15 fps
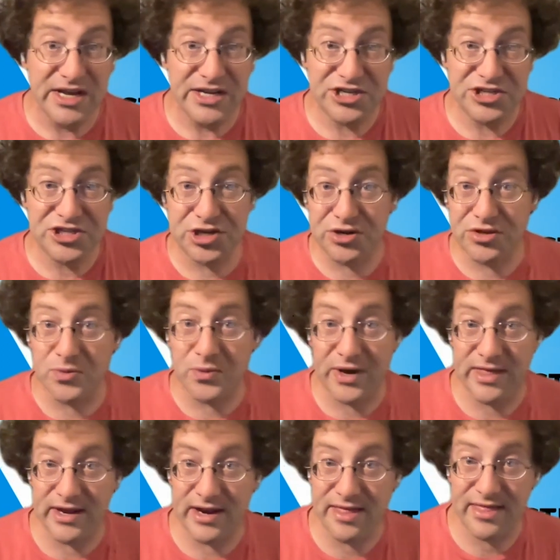to share the way
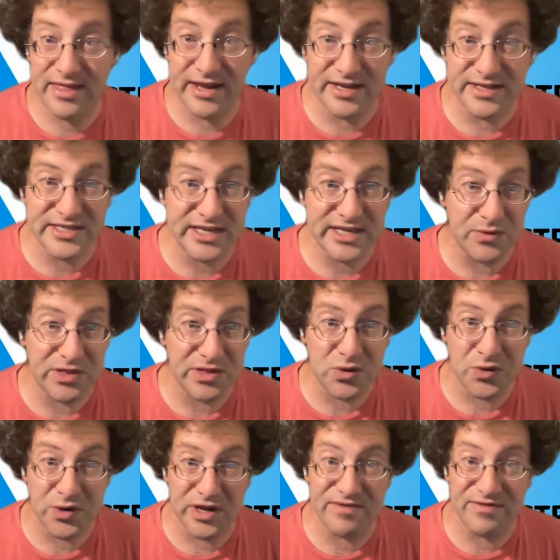that I think and see with the
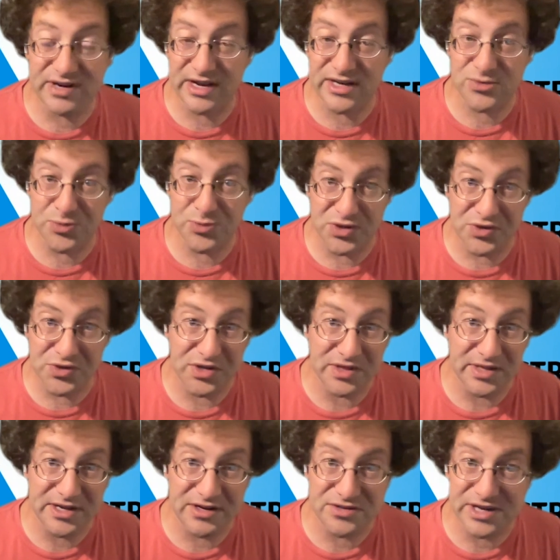creative and entrepreneurial
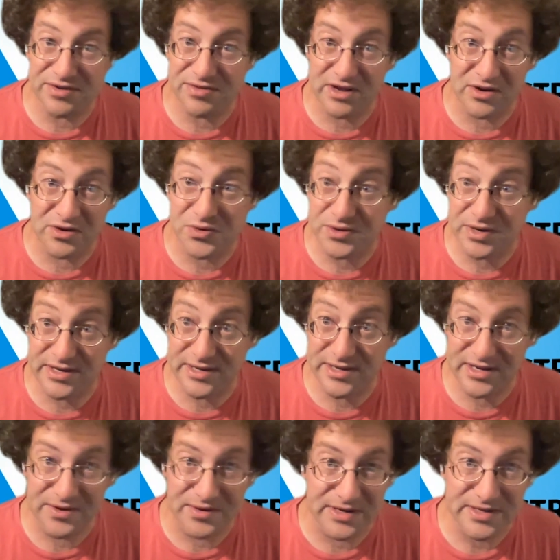leaders out there who need to
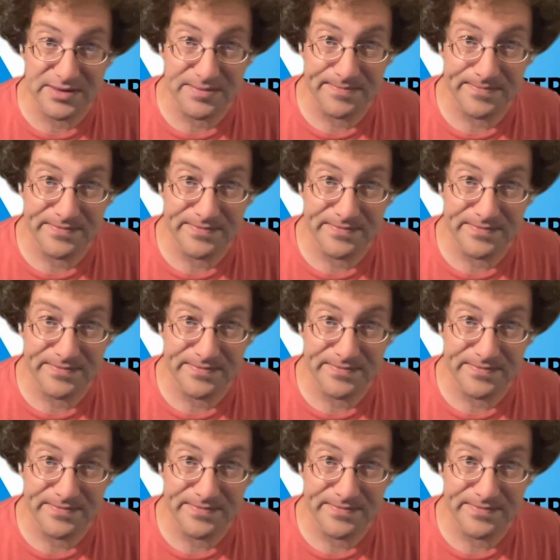hear it.